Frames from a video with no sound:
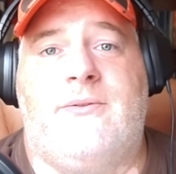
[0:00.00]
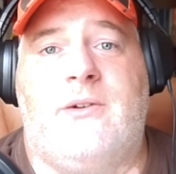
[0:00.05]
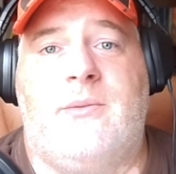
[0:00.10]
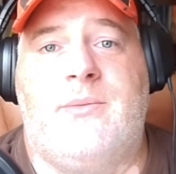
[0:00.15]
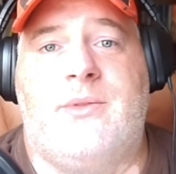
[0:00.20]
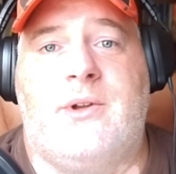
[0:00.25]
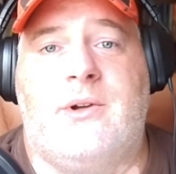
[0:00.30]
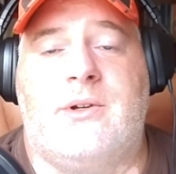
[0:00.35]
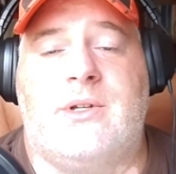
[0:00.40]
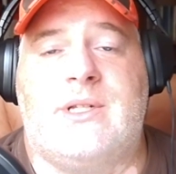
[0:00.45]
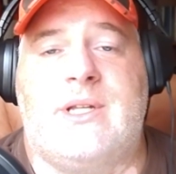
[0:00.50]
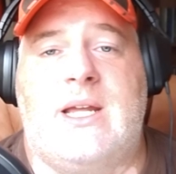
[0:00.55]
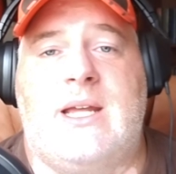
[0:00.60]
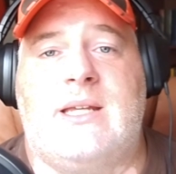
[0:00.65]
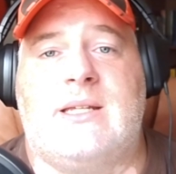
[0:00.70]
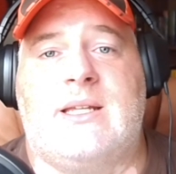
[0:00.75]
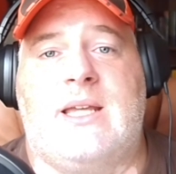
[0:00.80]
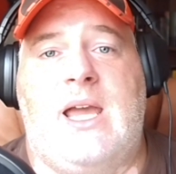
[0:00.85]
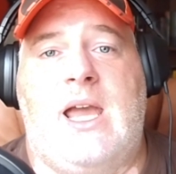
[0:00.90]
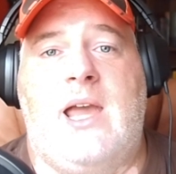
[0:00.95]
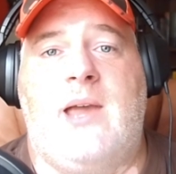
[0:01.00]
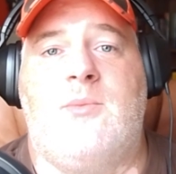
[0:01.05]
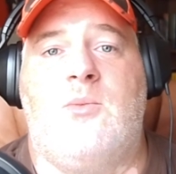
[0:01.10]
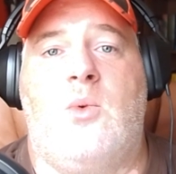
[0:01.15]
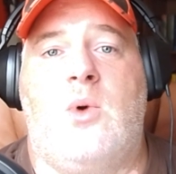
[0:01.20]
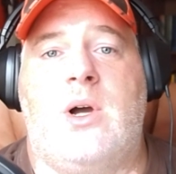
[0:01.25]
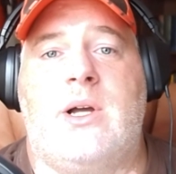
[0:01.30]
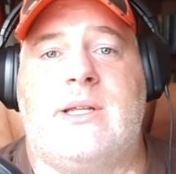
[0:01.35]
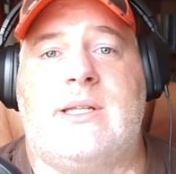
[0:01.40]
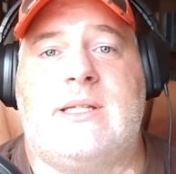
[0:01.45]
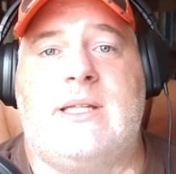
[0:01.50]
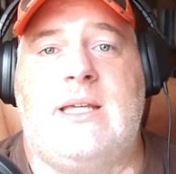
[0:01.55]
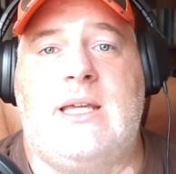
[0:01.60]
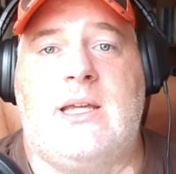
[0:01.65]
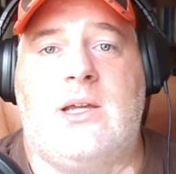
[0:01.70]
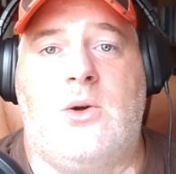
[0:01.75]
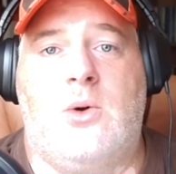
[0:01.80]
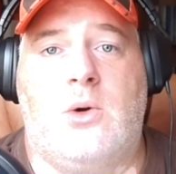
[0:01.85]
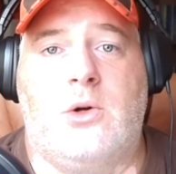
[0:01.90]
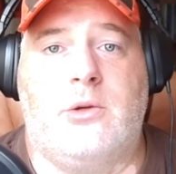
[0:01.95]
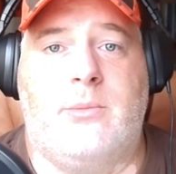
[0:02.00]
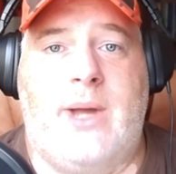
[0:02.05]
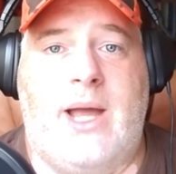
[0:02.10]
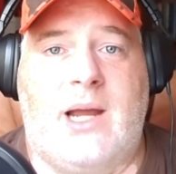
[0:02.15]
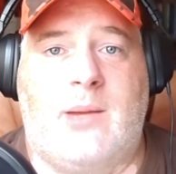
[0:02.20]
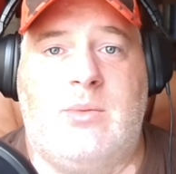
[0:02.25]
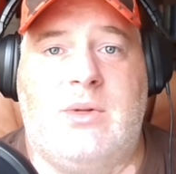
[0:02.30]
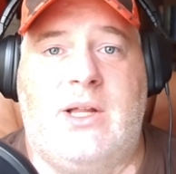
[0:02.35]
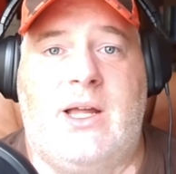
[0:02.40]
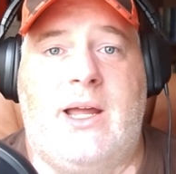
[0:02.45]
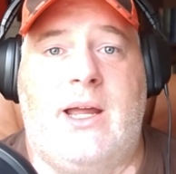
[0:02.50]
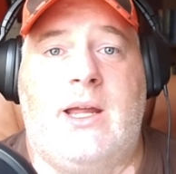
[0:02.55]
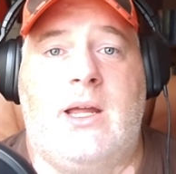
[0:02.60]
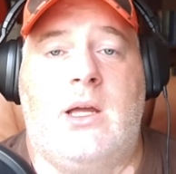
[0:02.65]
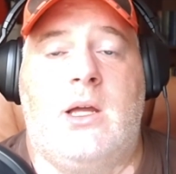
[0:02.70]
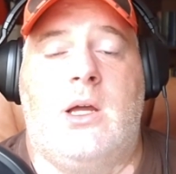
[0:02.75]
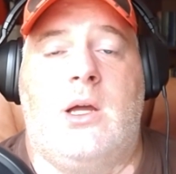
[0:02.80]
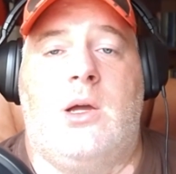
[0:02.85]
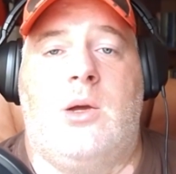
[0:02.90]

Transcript: from Thursday's game was the quarterback play.